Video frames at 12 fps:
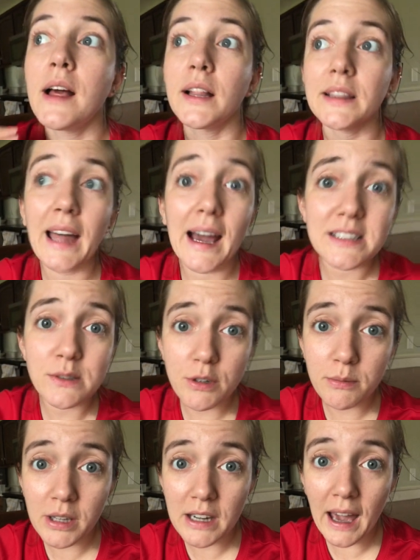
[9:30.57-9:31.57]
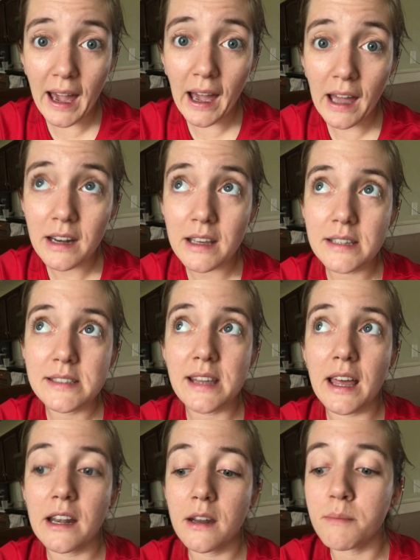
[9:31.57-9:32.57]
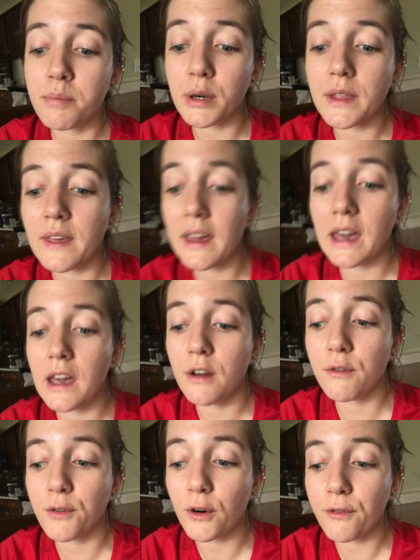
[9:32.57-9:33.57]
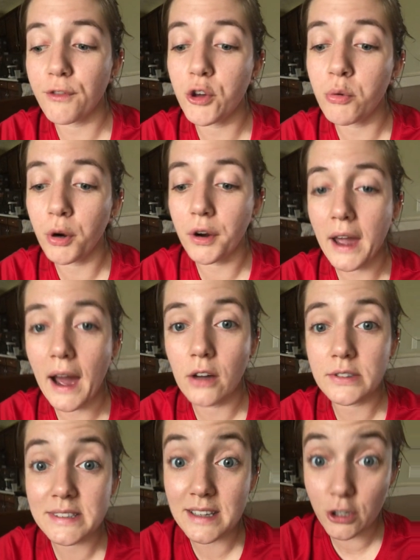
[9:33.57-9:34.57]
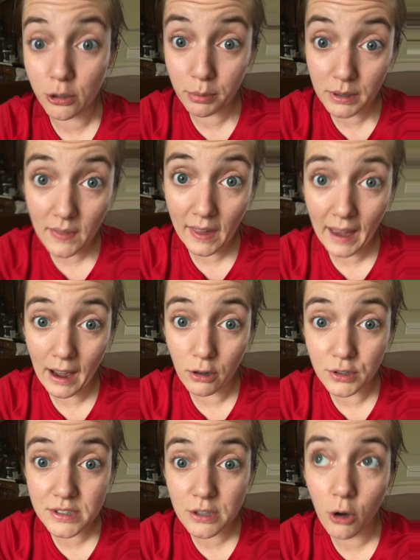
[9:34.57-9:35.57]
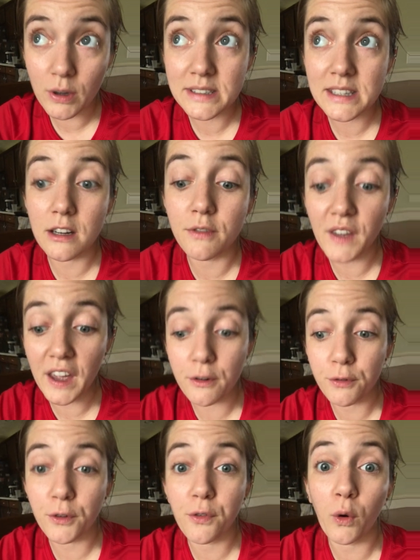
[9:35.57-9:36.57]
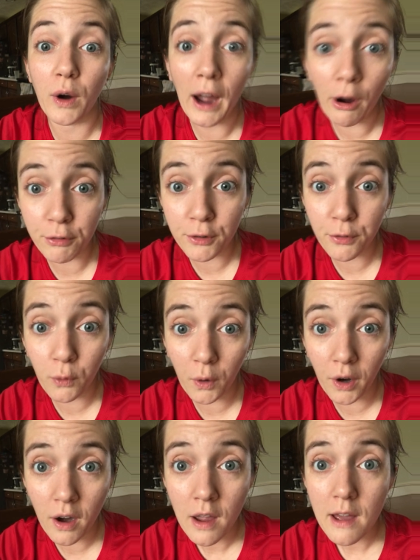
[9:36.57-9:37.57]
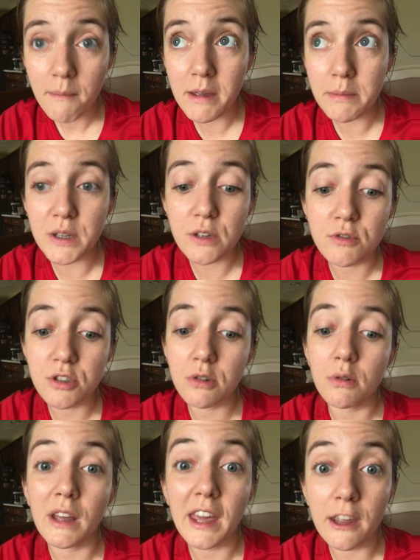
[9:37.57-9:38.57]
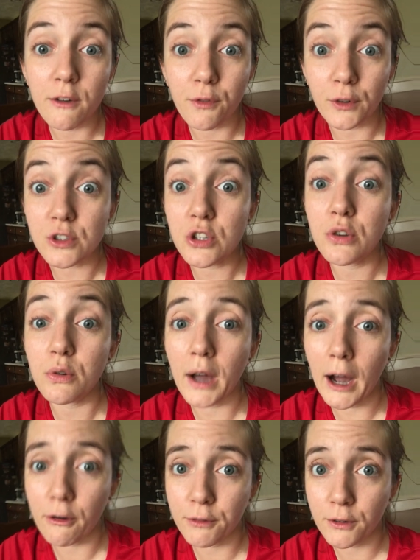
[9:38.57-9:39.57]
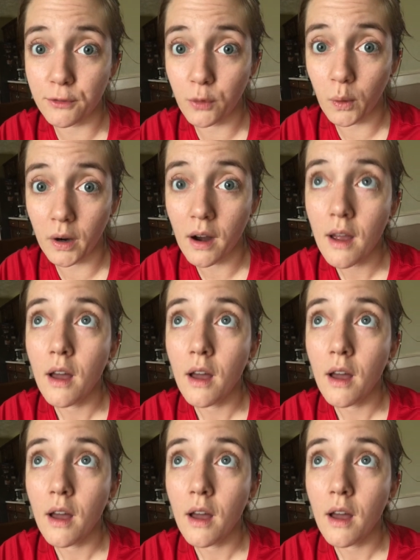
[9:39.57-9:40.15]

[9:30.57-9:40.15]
Last one I'm going to add is then breathing in for fewer counts than you're breathing out. So instead of in for 4, out for 4, maybe you do in for 2, out for 4.